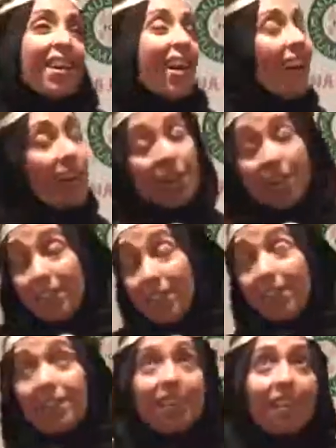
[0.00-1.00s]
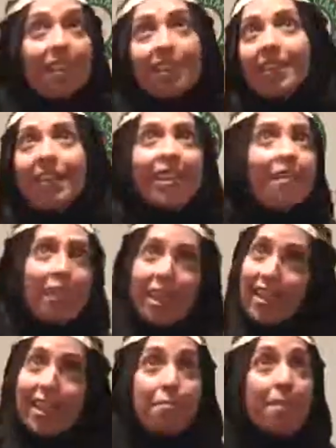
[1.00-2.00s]
Oh, they're never going
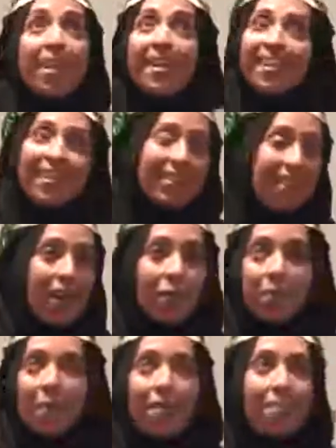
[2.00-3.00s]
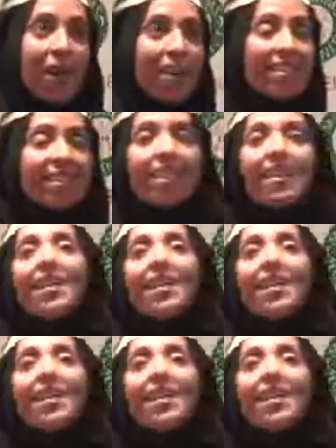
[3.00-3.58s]
to let me in, not with my past.